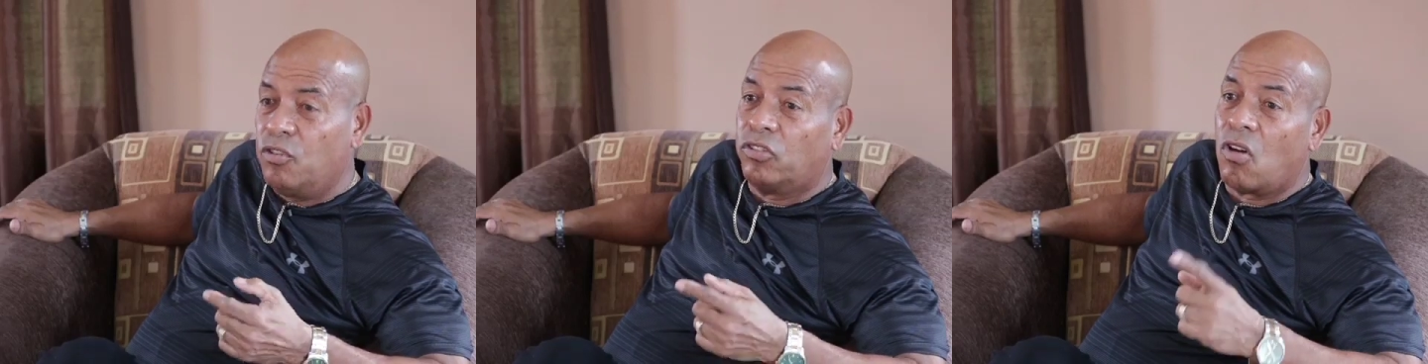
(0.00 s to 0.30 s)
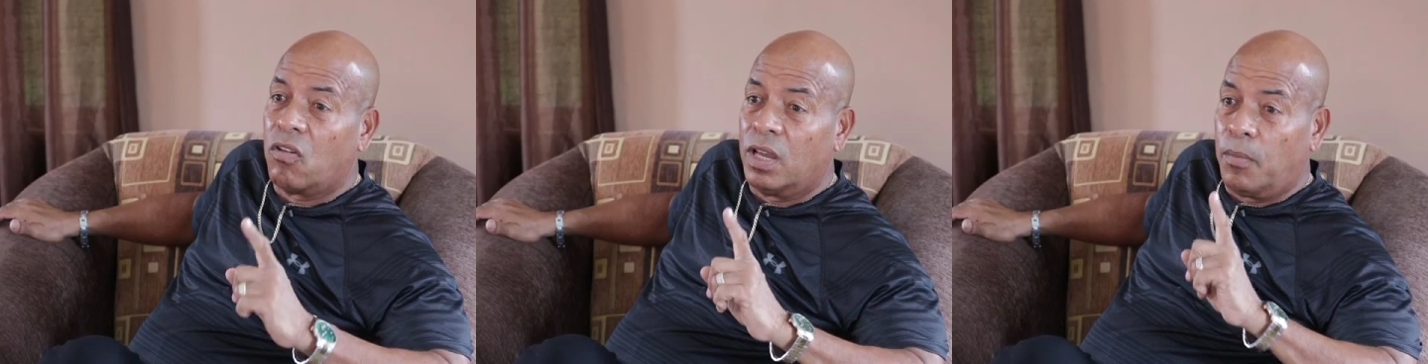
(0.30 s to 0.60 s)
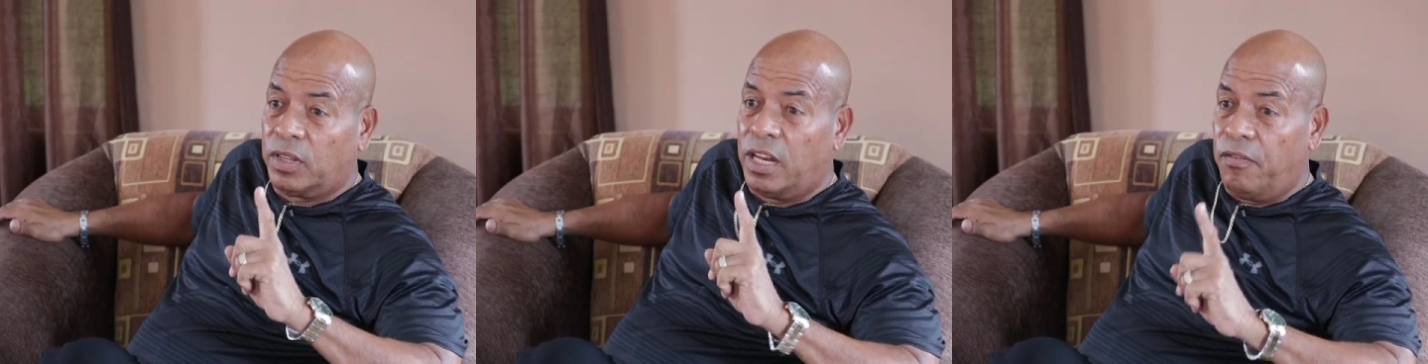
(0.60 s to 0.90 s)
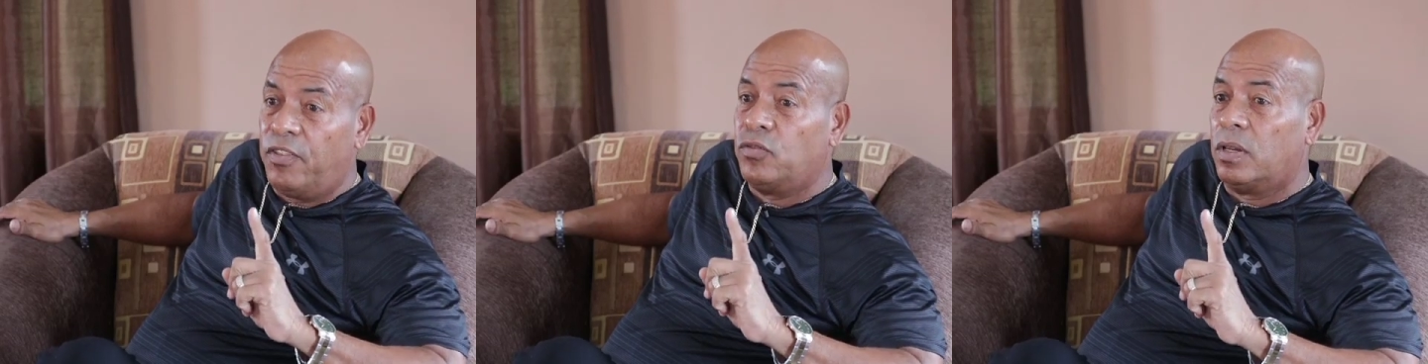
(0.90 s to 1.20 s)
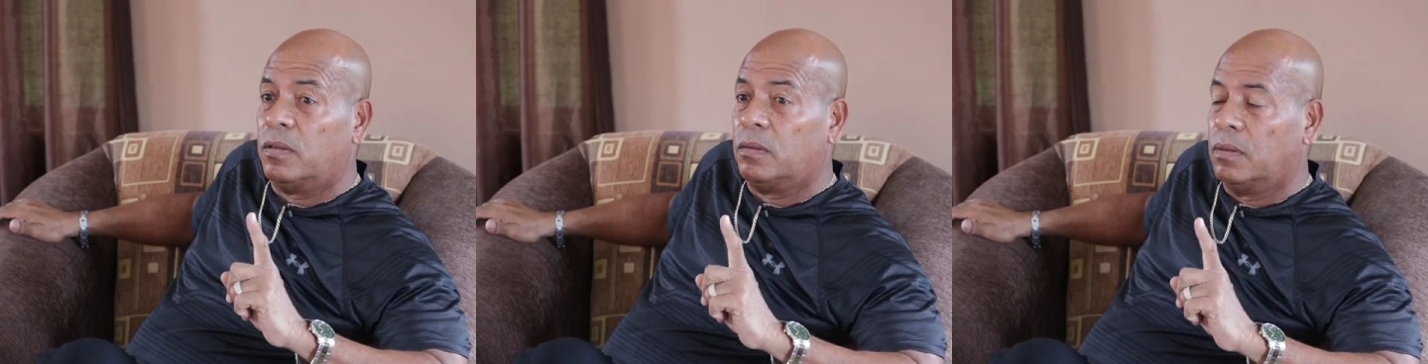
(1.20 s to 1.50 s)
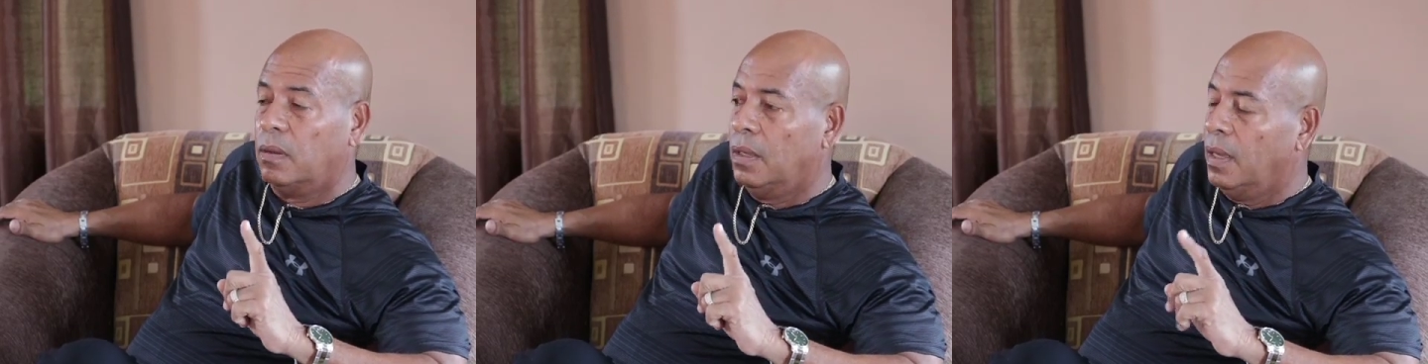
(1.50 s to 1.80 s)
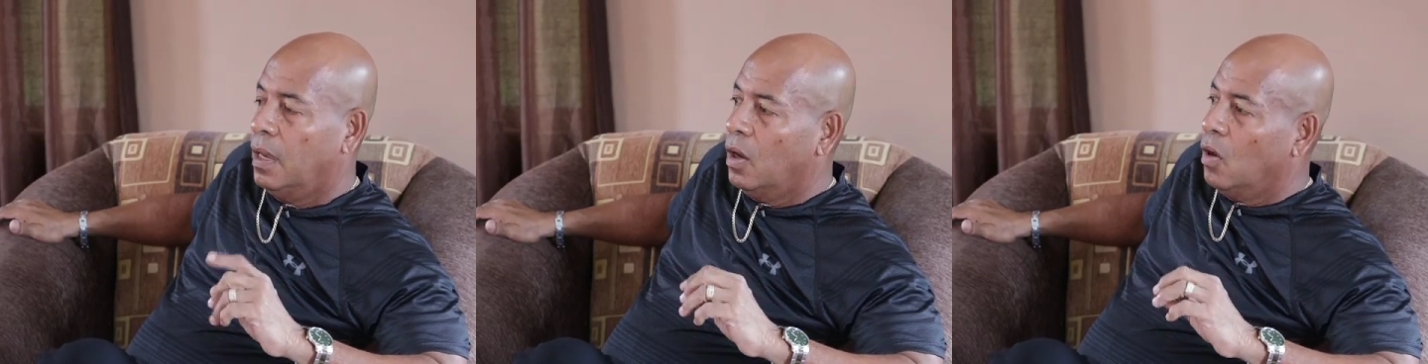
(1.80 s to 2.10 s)
You're talking about an individual, you know,
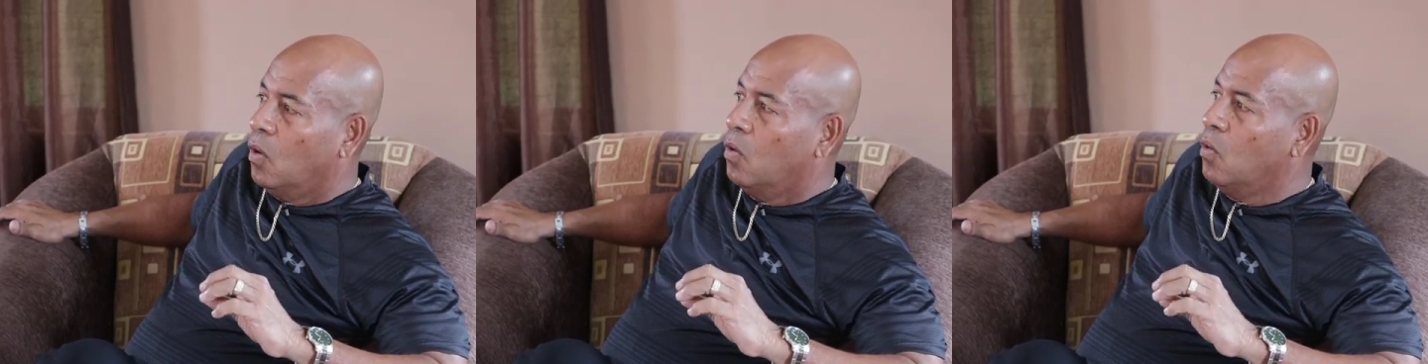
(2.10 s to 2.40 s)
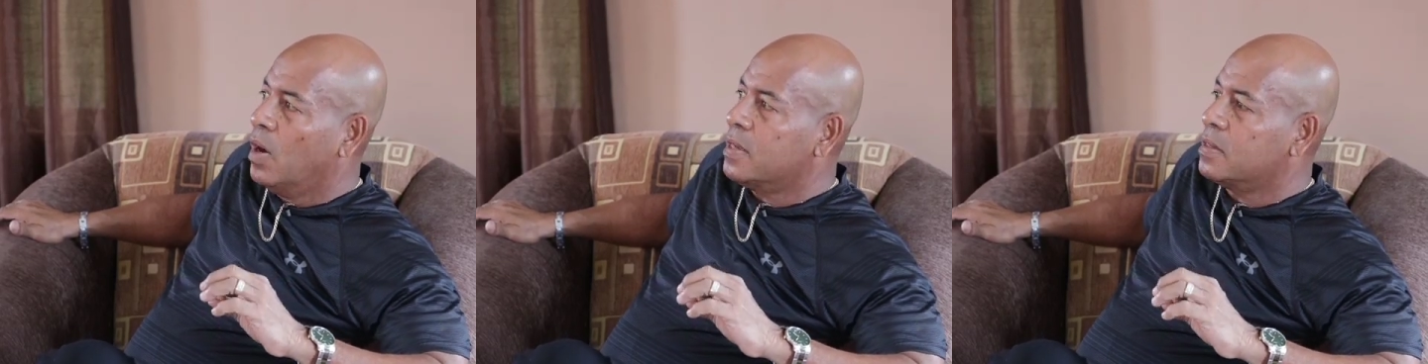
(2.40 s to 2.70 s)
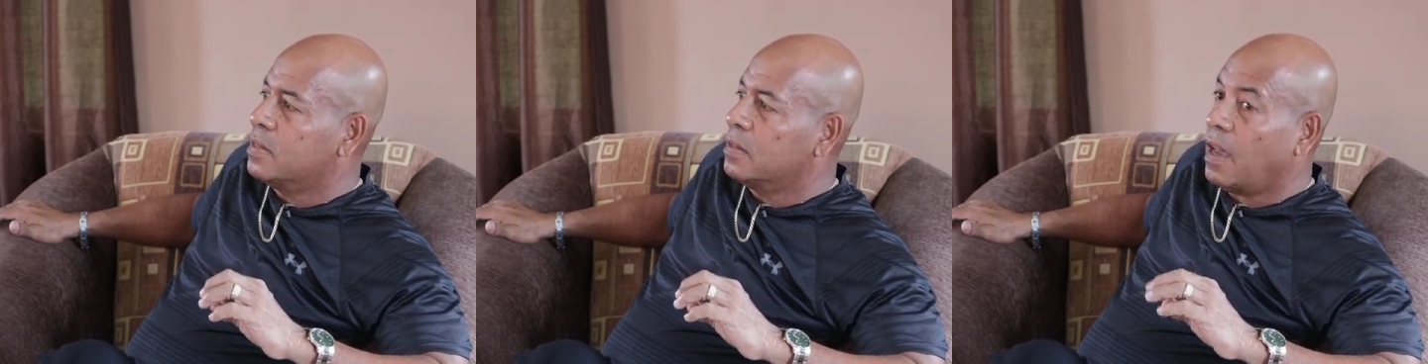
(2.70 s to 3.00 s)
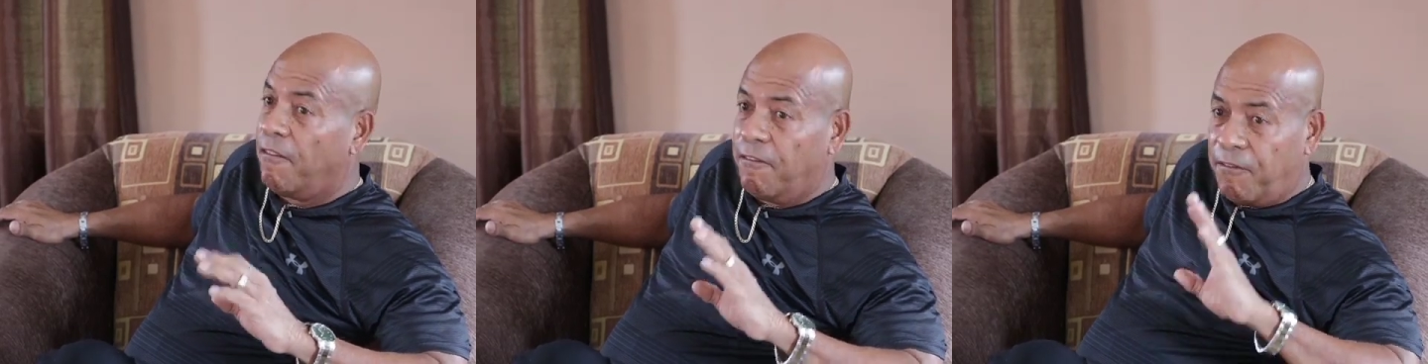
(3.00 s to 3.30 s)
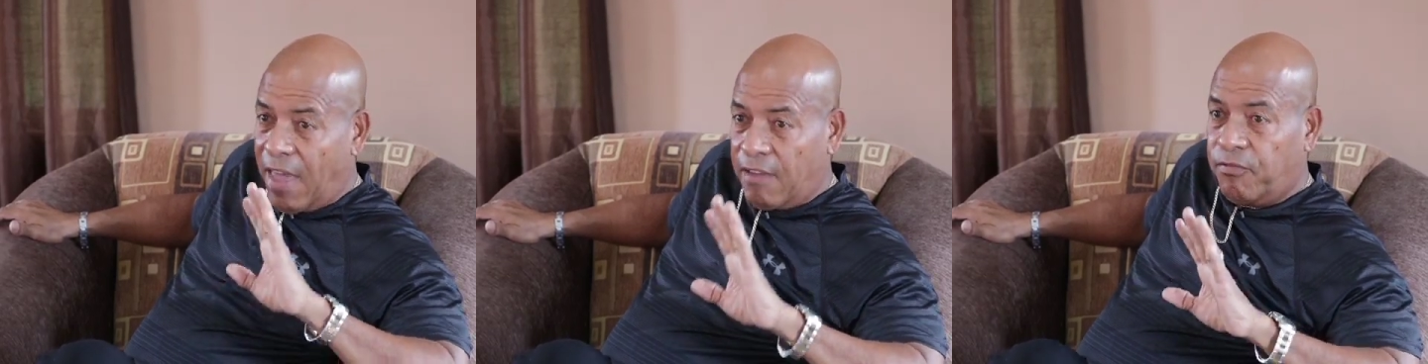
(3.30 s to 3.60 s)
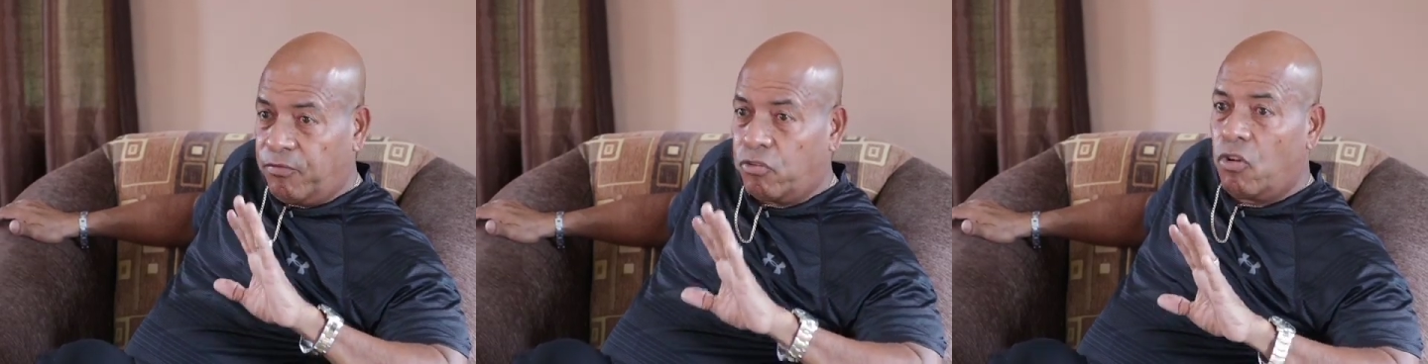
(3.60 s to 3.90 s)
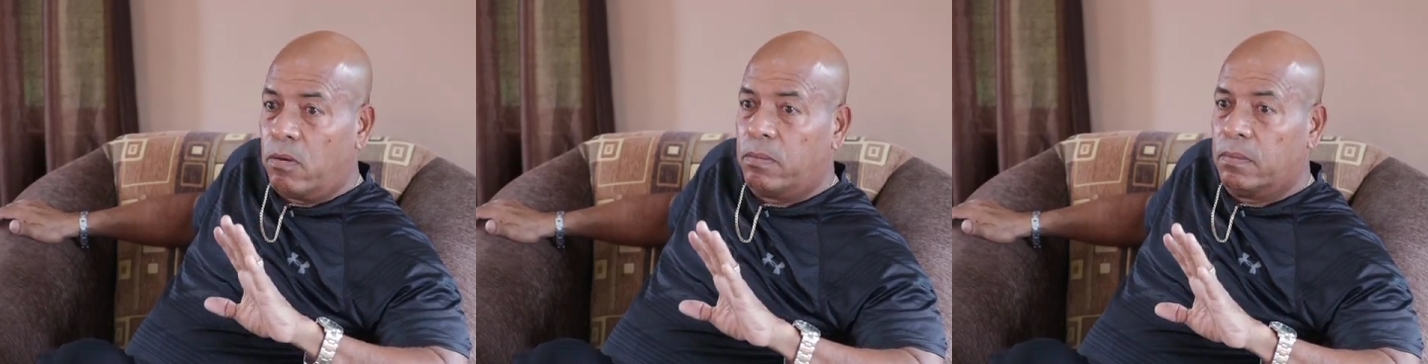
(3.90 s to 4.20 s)
who has a
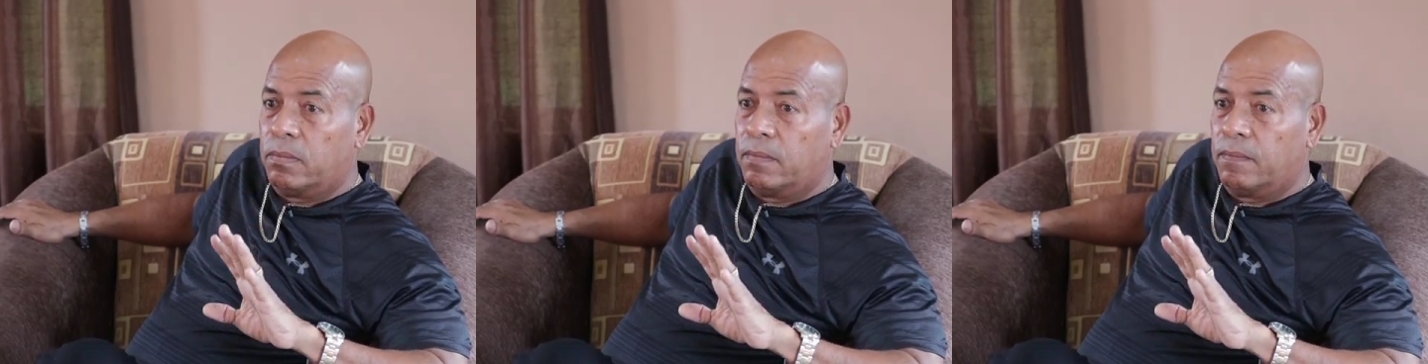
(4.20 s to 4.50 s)
five-term